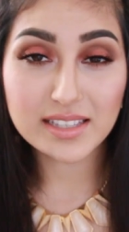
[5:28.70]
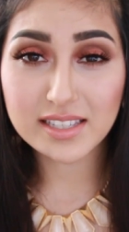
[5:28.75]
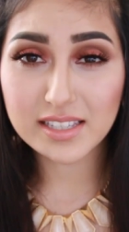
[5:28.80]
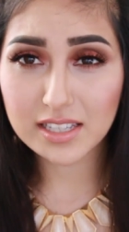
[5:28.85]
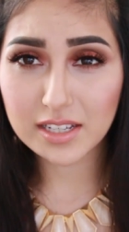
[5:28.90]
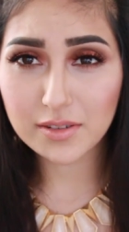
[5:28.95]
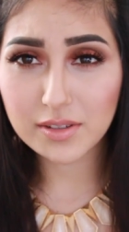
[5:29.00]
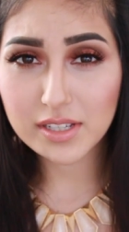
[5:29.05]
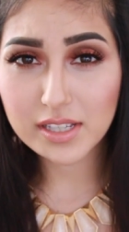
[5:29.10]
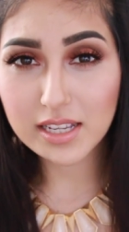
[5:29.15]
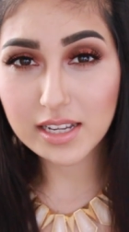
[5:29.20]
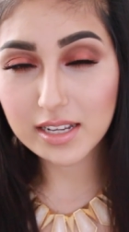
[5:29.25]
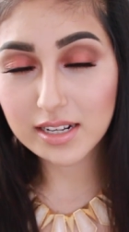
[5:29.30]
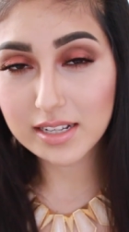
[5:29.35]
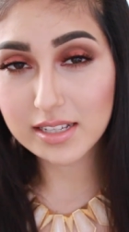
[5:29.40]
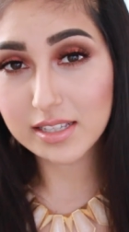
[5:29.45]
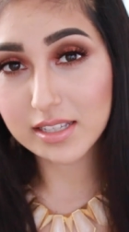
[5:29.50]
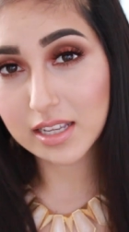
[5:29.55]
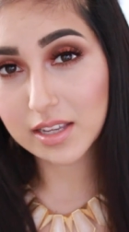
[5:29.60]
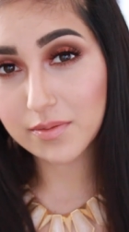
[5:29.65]
It's seriously
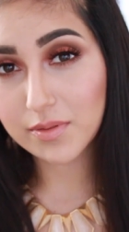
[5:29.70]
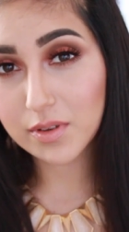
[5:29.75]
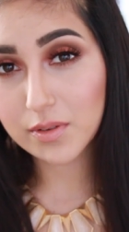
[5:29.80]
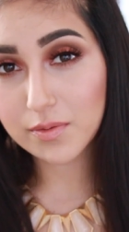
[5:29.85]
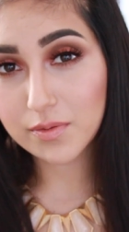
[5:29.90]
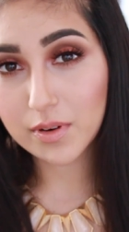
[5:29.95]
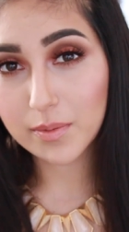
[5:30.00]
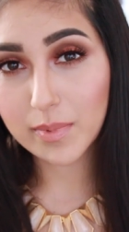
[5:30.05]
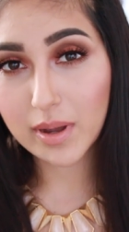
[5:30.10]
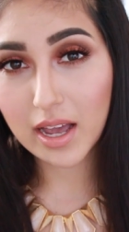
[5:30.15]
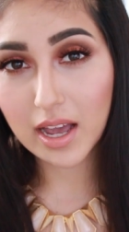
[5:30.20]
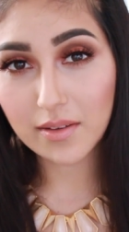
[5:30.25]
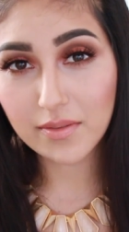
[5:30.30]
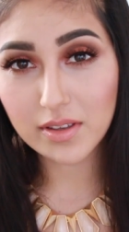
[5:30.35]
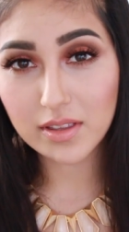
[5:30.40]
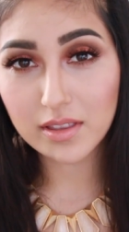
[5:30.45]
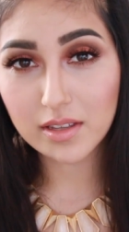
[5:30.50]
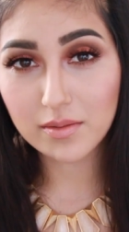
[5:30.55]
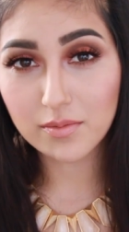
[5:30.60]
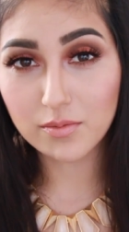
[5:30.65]
gonna save you from
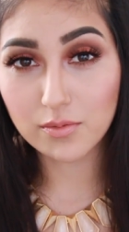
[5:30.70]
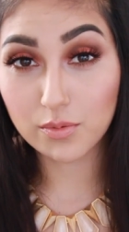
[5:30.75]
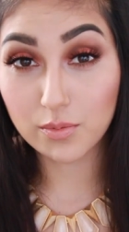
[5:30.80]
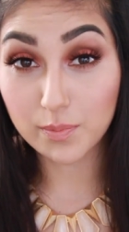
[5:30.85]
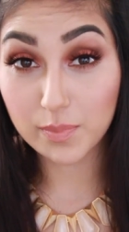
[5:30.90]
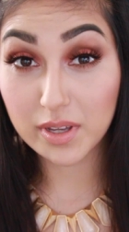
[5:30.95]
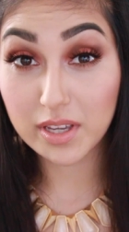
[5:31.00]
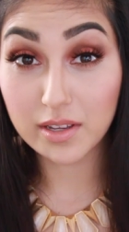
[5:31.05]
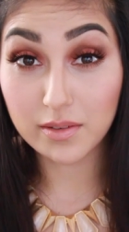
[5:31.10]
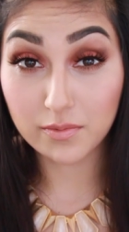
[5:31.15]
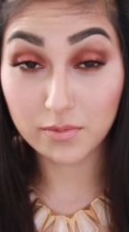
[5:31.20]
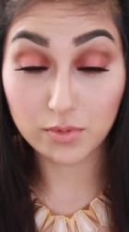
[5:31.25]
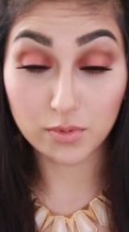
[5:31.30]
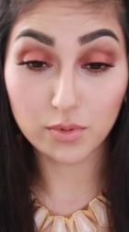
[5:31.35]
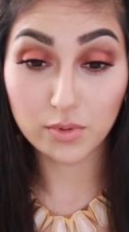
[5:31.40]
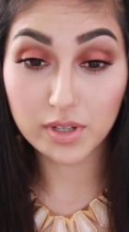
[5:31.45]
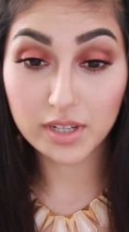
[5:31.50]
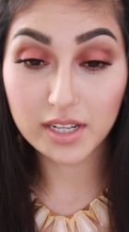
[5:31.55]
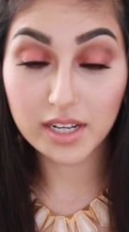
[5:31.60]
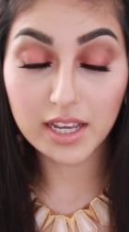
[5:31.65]
having them being
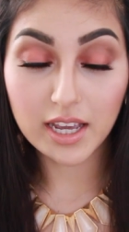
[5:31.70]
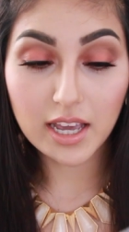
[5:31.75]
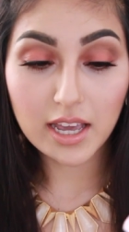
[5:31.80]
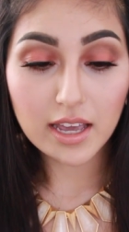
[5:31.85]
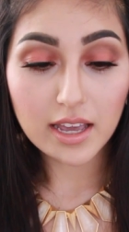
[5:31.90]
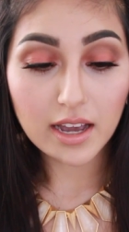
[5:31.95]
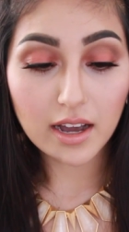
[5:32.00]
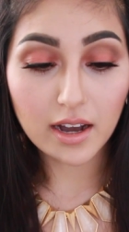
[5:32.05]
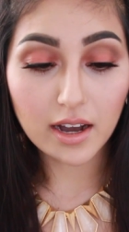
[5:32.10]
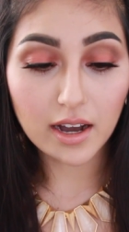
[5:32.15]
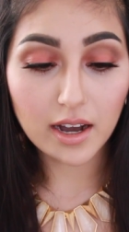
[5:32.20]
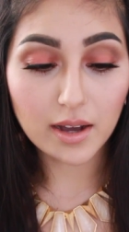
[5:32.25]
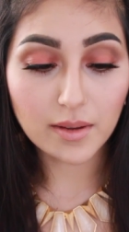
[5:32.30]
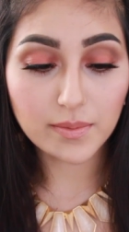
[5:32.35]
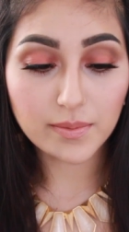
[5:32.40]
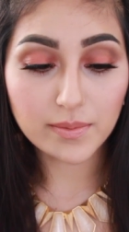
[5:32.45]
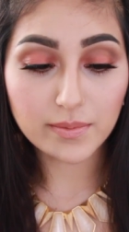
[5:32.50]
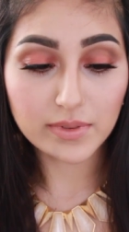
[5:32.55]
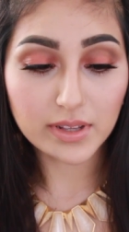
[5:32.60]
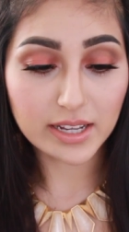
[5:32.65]
ruined.
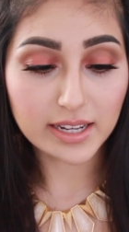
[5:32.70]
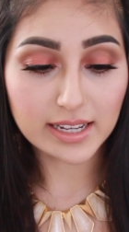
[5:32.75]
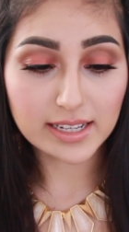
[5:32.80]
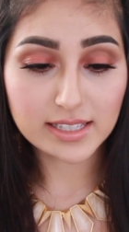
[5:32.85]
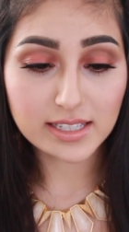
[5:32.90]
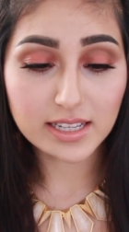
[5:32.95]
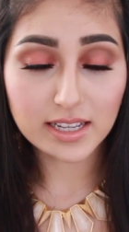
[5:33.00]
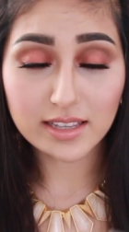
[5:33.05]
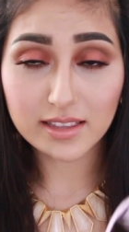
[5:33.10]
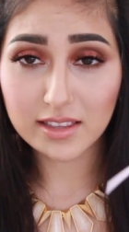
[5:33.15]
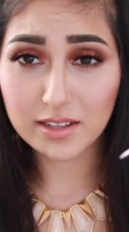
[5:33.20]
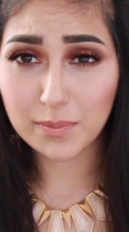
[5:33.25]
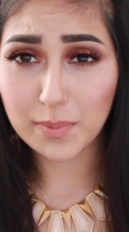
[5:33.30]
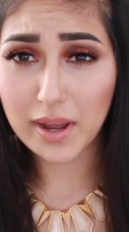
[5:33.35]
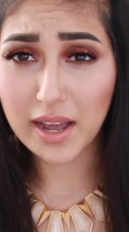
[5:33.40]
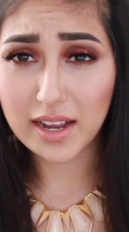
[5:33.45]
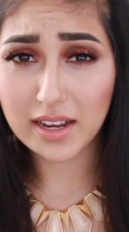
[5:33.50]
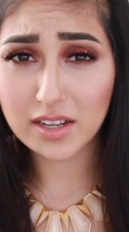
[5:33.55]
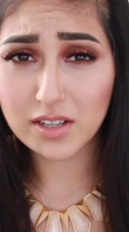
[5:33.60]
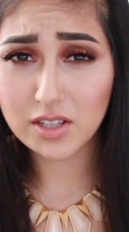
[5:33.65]
Like I said, their
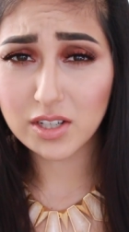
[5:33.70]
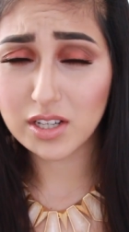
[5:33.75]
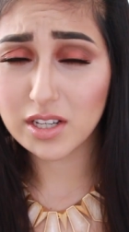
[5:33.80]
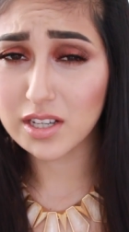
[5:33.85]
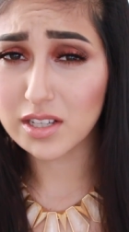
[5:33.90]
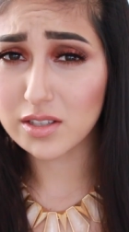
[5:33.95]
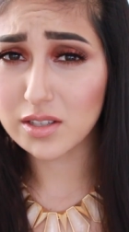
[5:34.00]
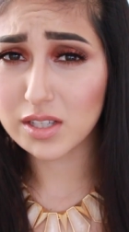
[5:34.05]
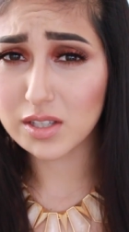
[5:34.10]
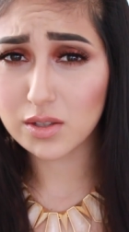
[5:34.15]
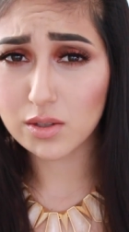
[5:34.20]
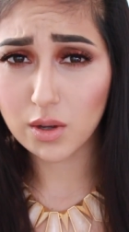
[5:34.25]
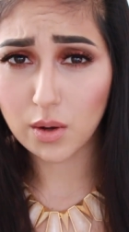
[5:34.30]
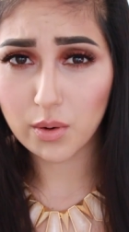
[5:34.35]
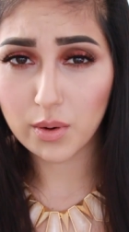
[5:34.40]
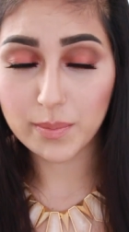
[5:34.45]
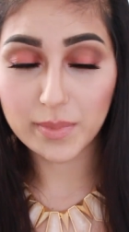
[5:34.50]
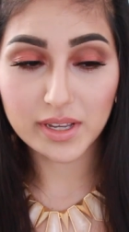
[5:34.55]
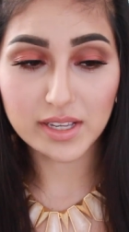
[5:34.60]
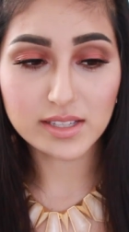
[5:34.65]
packaging is
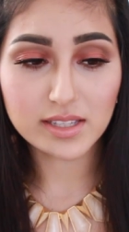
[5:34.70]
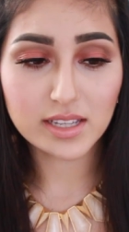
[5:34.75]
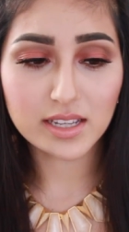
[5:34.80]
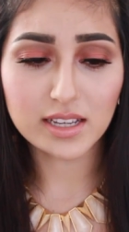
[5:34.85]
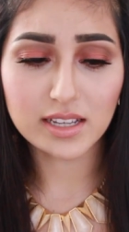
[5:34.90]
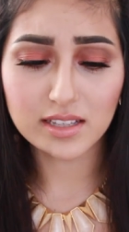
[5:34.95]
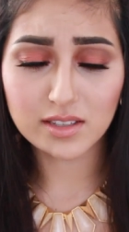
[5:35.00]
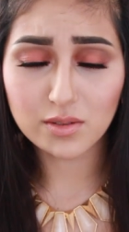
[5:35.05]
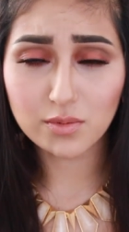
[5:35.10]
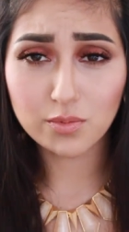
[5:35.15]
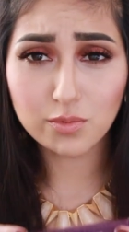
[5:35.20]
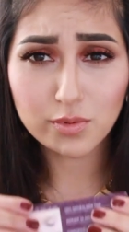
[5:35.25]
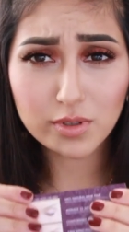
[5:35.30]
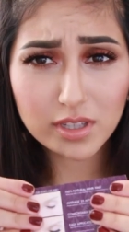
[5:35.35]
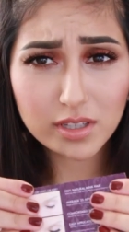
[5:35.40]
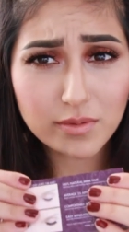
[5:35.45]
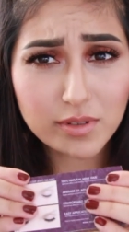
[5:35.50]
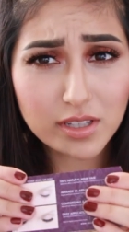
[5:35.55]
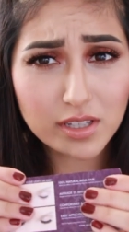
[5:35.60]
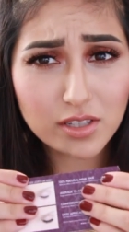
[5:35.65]
so amazing, and it's
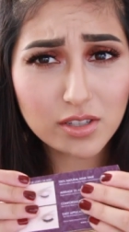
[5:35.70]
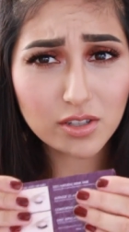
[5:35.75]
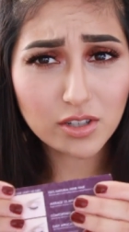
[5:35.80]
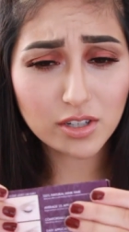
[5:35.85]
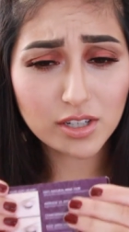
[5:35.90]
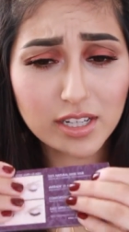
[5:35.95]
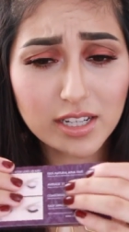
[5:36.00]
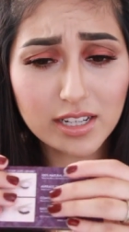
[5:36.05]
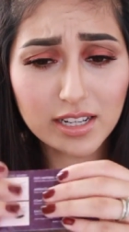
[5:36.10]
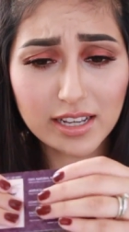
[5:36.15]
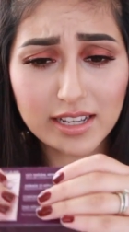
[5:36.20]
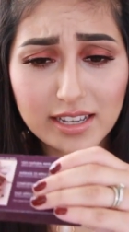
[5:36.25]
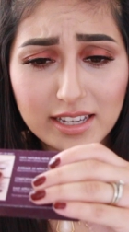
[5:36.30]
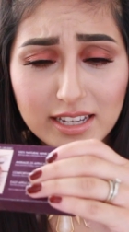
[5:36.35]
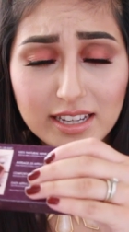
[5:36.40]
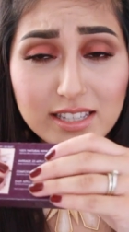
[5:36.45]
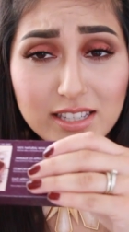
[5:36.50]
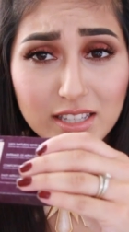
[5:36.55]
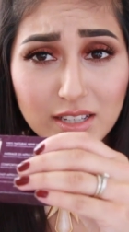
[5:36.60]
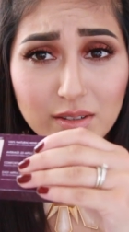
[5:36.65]
really sturdy. Like,
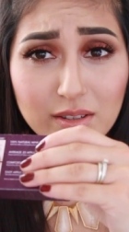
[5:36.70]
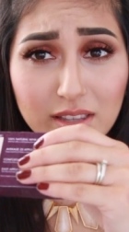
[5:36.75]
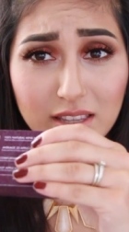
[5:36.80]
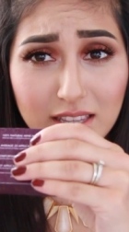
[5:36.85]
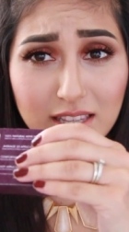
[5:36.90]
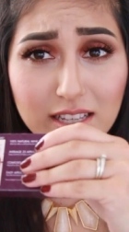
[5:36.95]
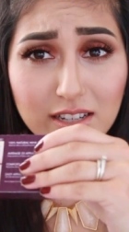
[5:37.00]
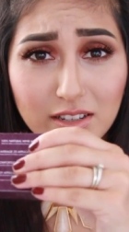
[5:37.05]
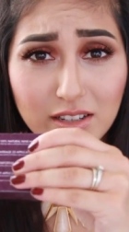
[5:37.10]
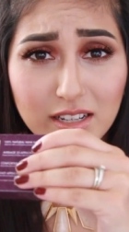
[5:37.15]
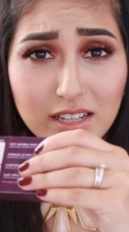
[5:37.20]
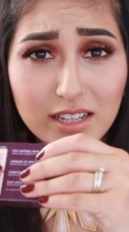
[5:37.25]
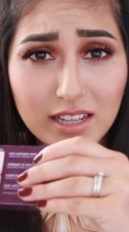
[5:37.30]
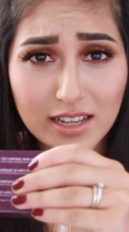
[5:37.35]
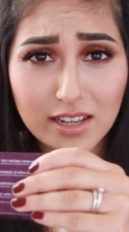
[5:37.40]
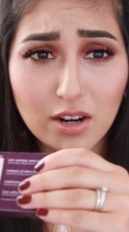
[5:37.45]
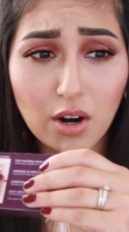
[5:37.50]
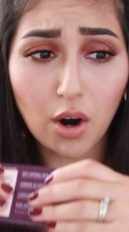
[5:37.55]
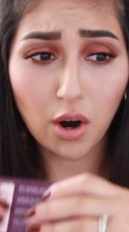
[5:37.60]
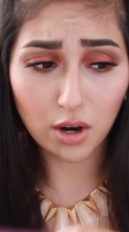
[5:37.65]
it's a literally
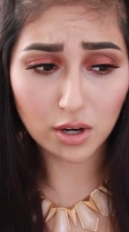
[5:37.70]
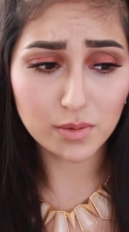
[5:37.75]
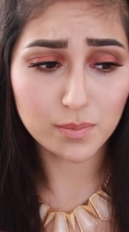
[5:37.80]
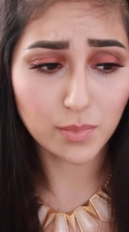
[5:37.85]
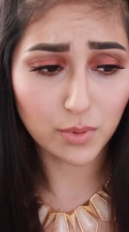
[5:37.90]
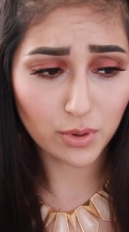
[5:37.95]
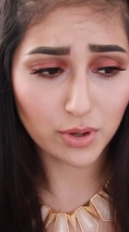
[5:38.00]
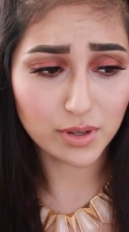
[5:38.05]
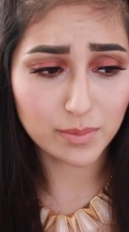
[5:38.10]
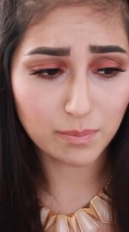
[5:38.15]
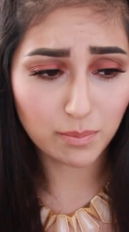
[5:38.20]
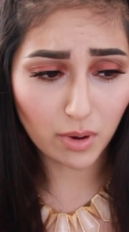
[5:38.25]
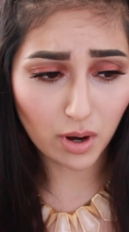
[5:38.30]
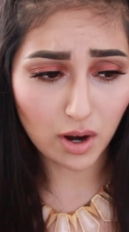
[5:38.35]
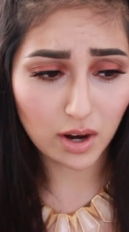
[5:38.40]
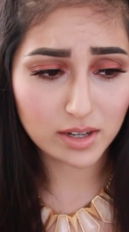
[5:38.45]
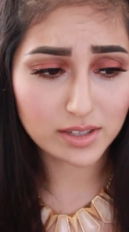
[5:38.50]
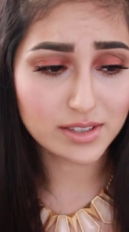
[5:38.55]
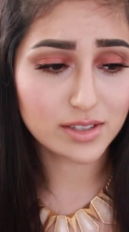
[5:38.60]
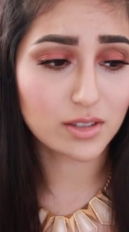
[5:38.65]
like cardboard
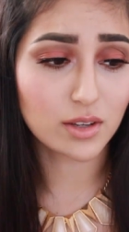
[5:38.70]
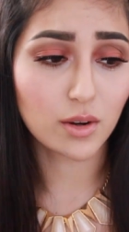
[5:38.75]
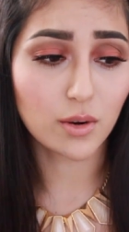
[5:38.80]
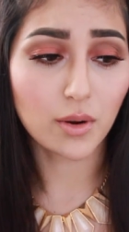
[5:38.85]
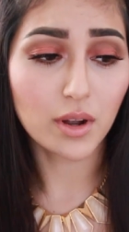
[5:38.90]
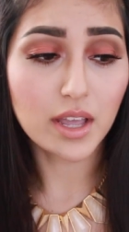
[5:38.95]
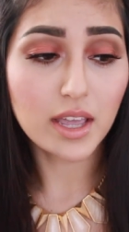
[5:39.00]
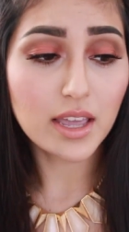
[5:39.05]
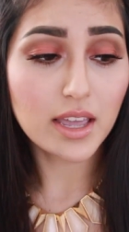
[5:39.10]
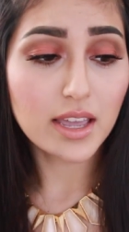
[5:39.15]
box, so